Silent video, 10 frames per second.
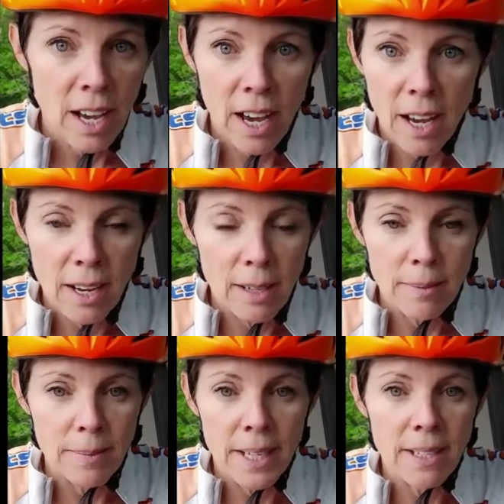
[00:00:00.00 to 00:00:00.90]

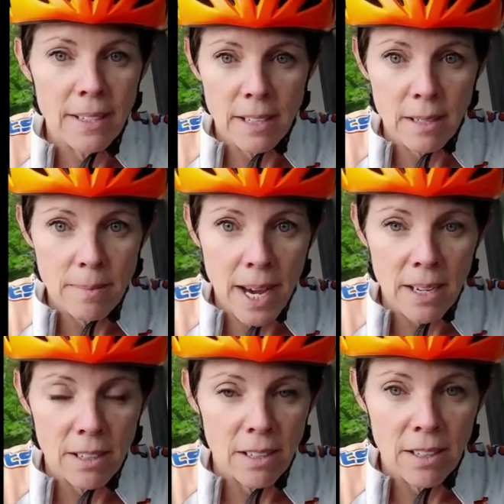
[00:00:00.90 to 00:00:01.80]
it doesn't
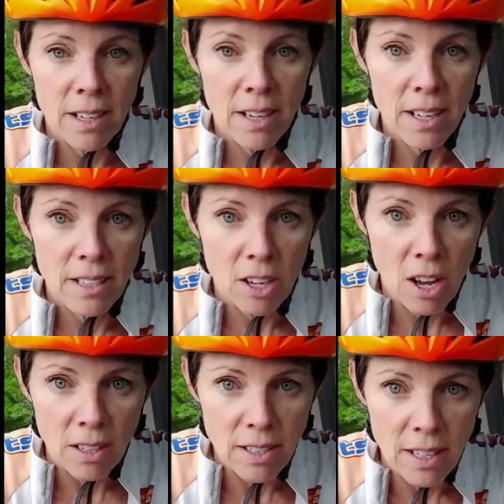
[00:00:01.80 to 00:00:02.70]
matter. It's
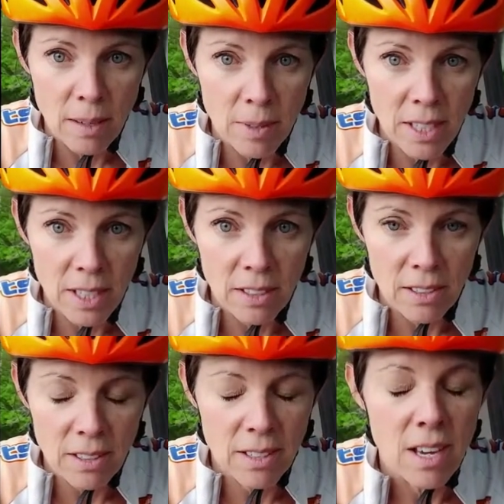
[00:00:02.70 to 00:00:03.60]
all the same
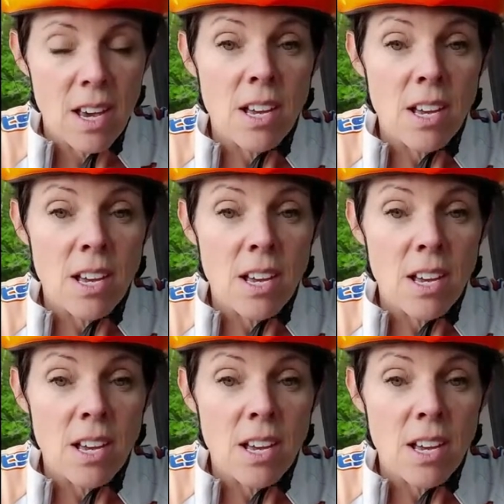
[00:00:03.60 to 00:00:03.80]
skills.